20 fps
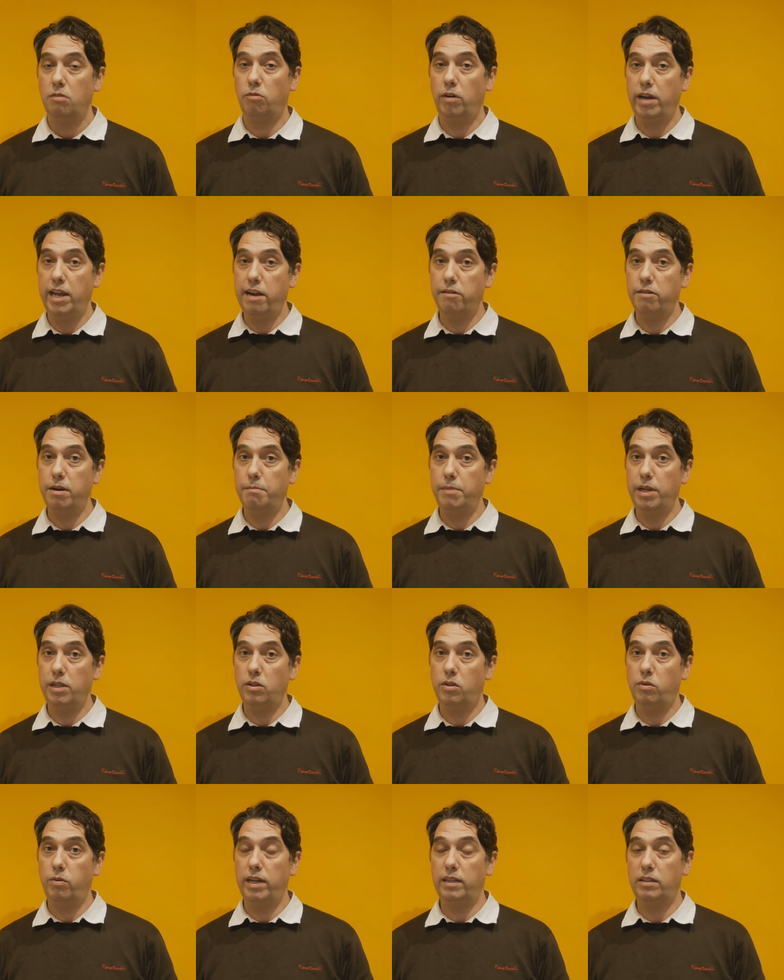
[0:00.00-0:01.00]
Well, here at
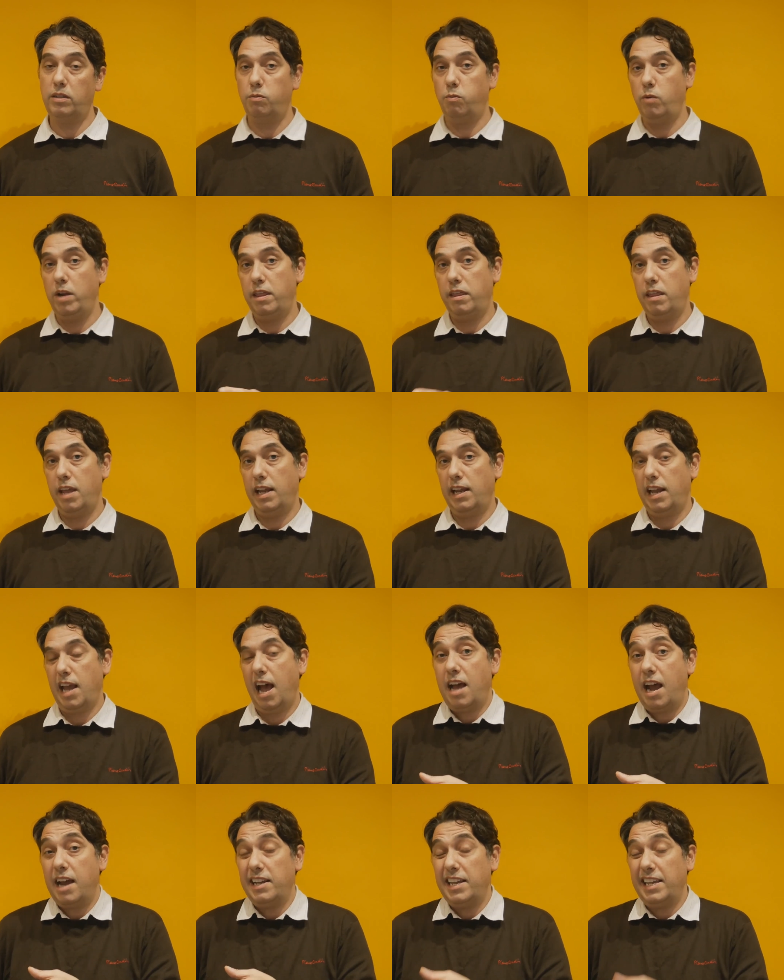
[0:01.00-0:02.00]
MintTwist, we
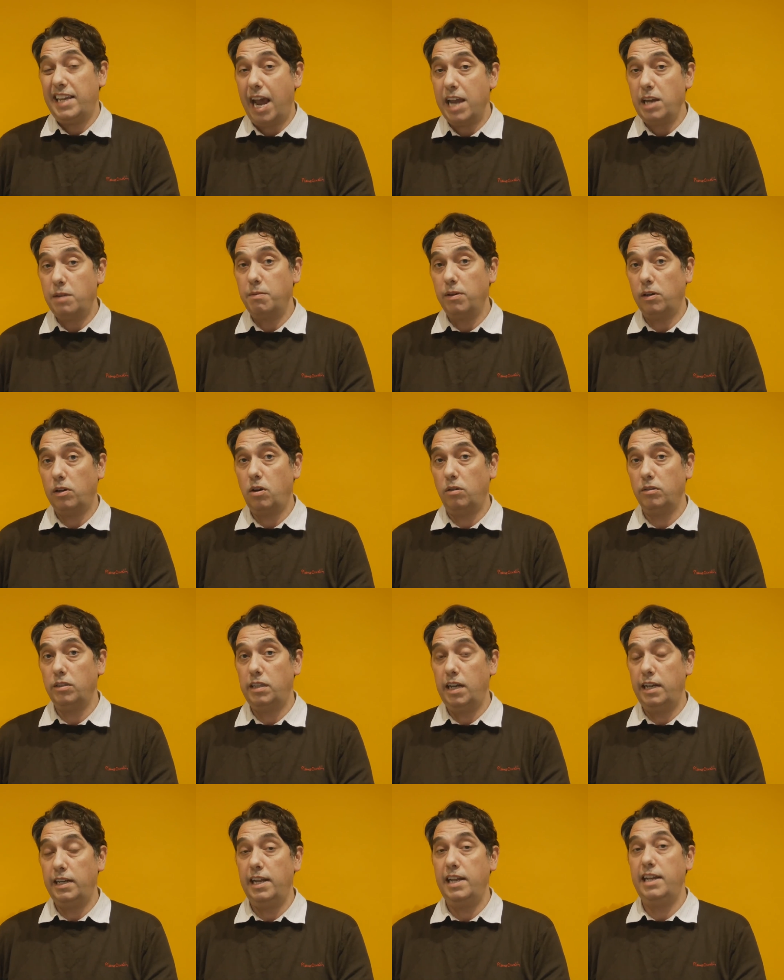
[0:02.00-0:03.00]
think that engagement
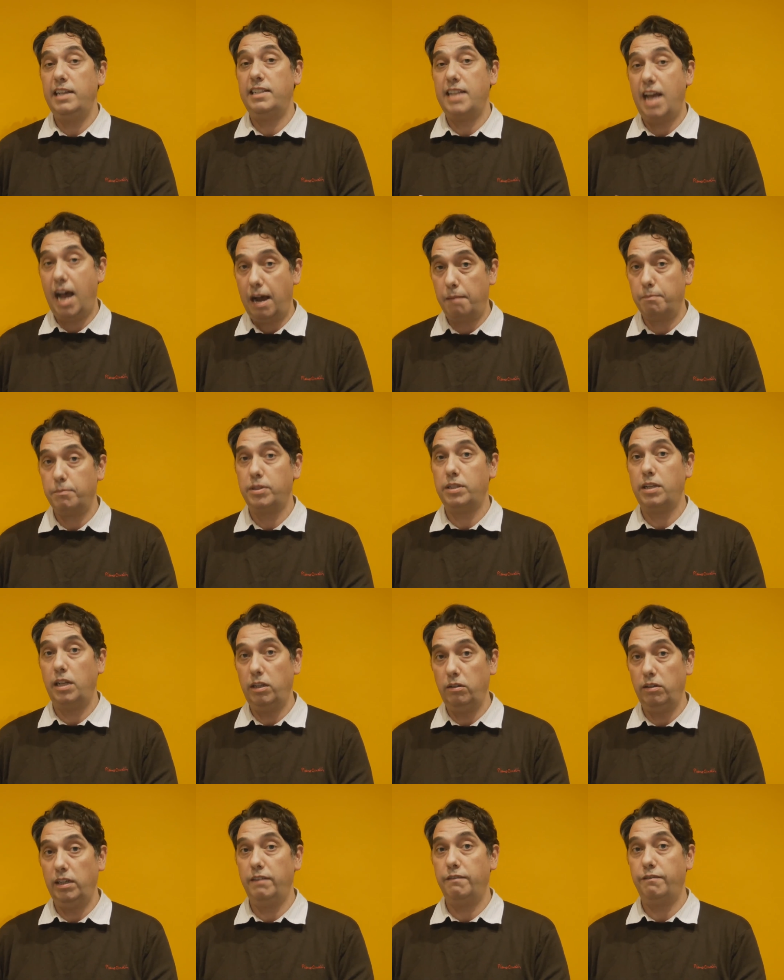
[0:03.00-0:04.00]
content is
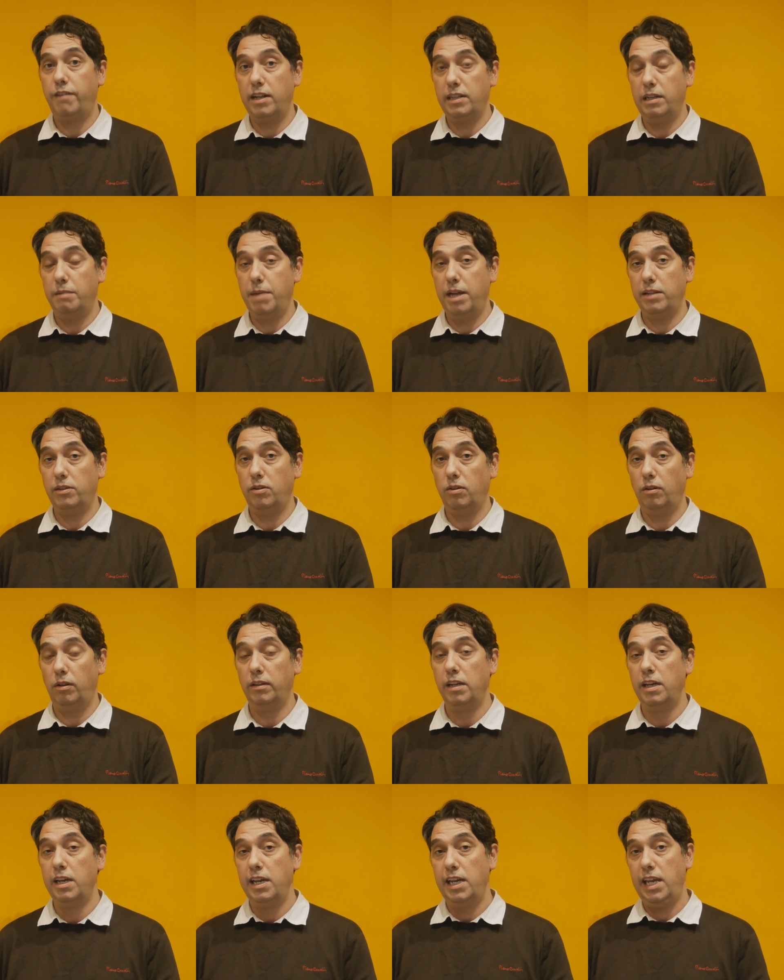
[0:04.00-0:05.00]
absolutely
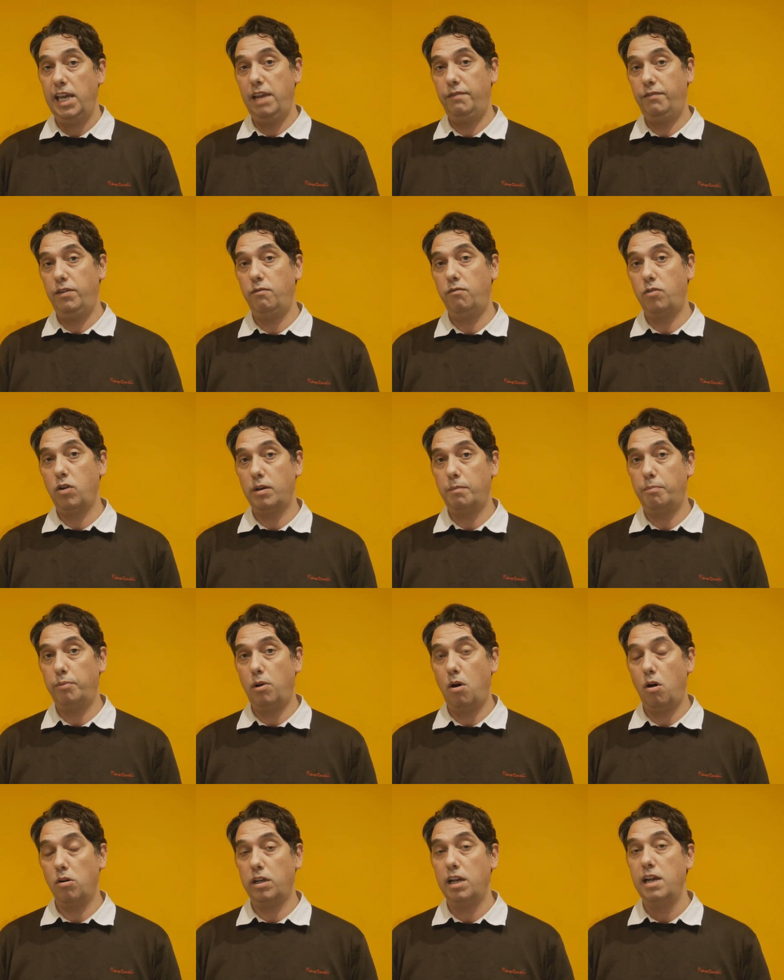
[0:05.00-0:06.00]
fundamental. If you've got a
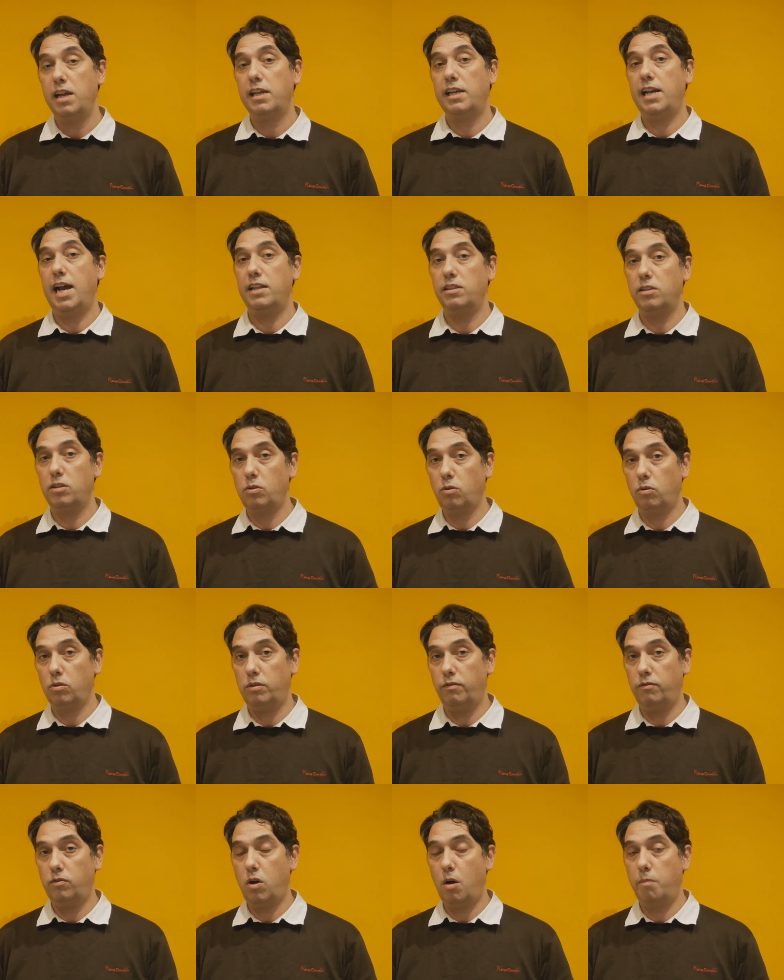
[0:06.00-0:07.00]
blog, can the
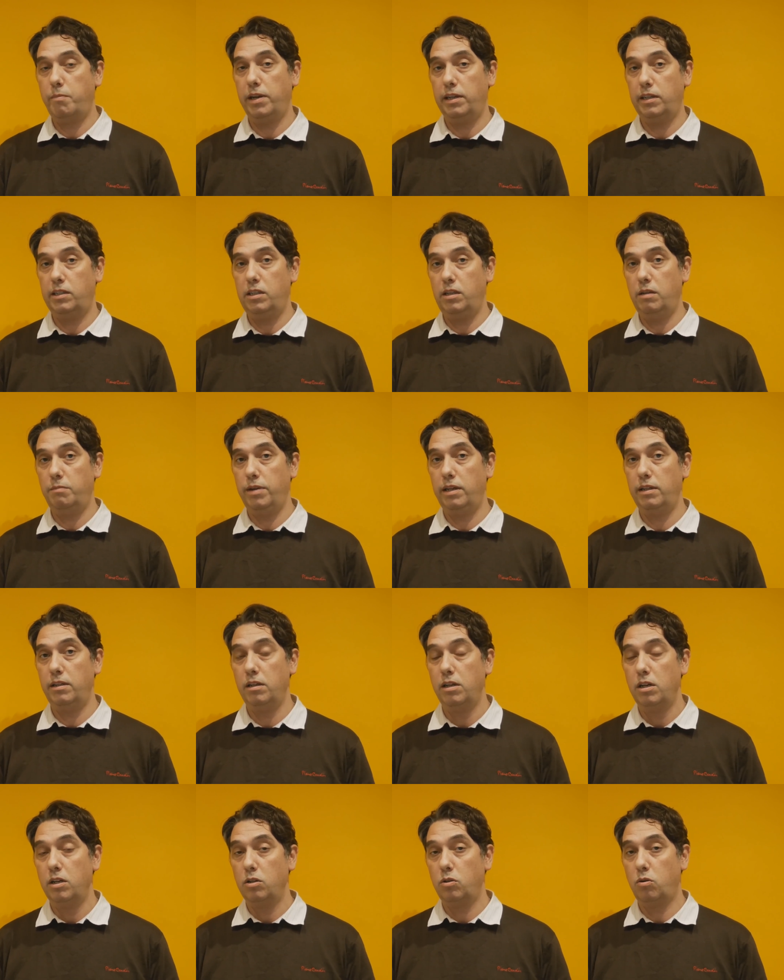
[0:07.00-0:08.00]
sorts of topics that you've
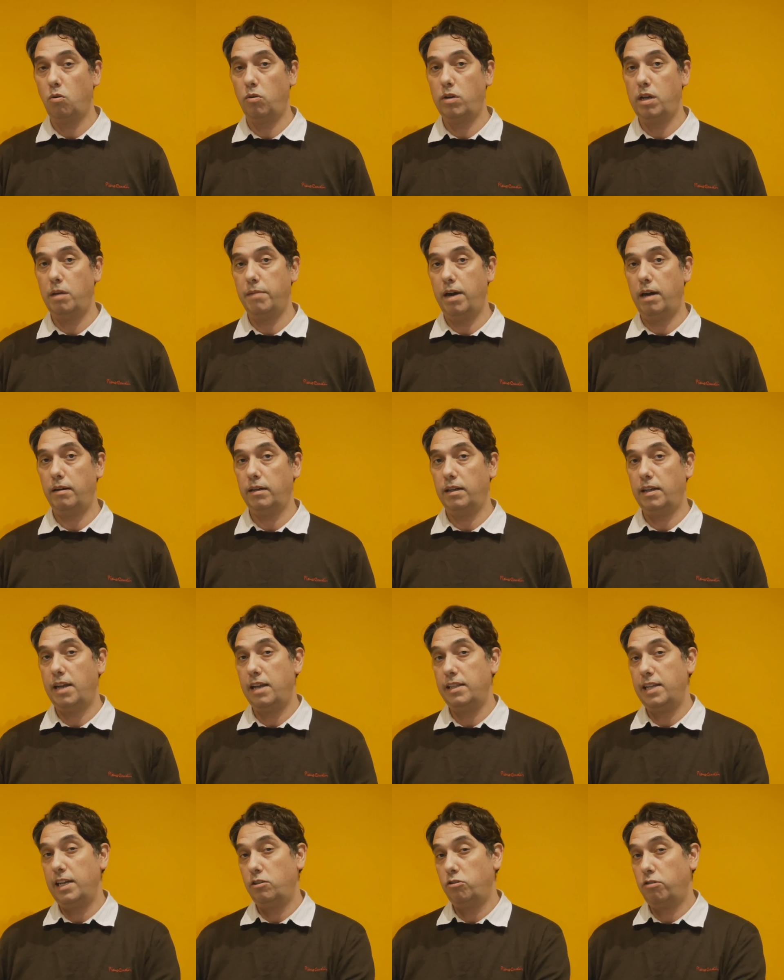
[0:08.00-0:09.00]
been talking about,
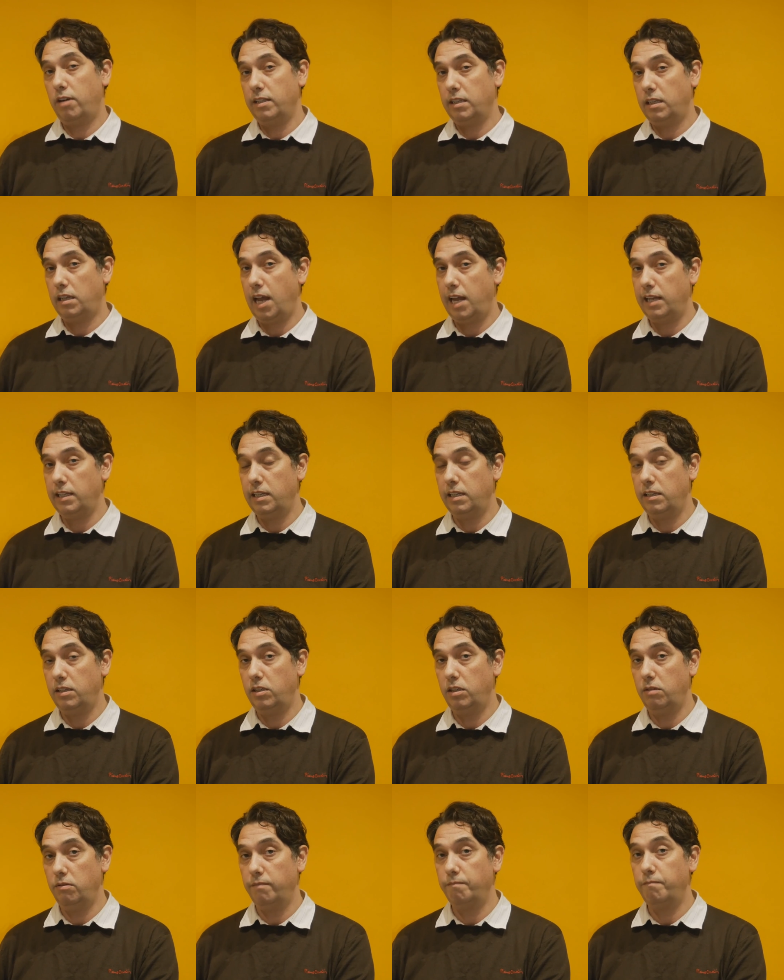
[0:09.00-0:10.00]
can they translate
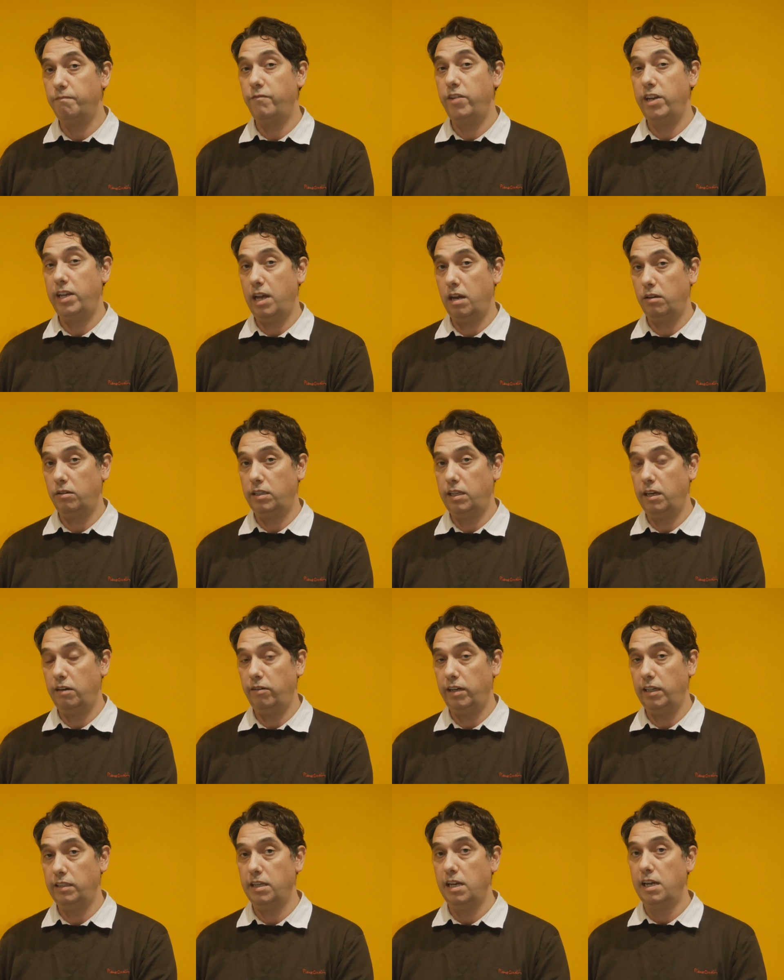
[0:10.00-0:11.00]
into a video
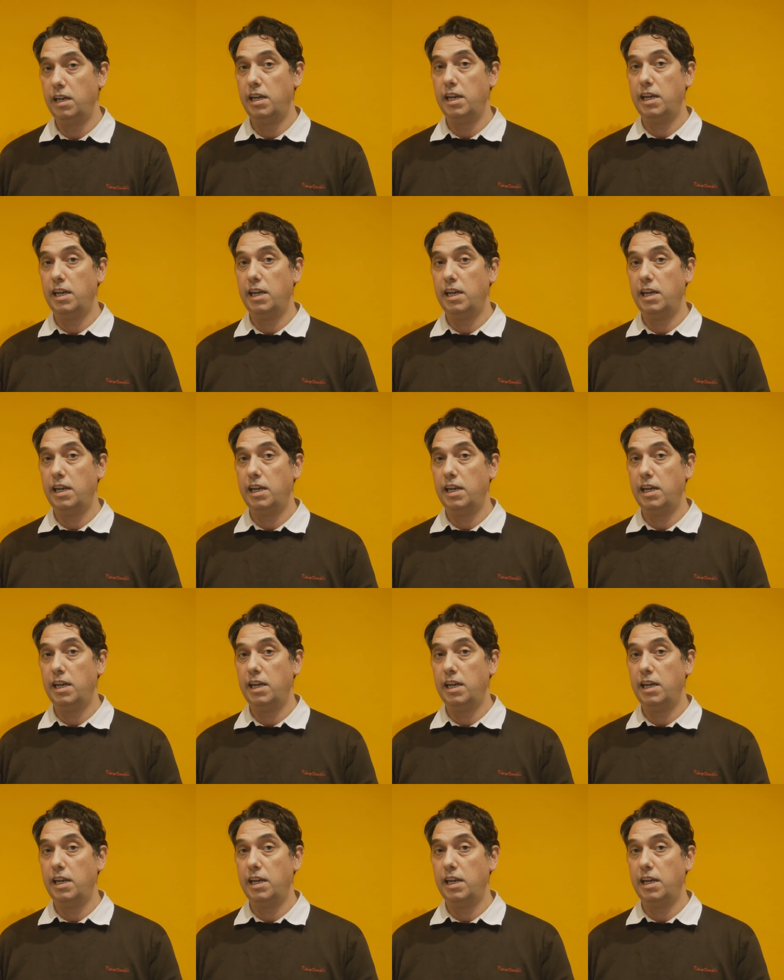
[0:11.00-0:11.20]
series?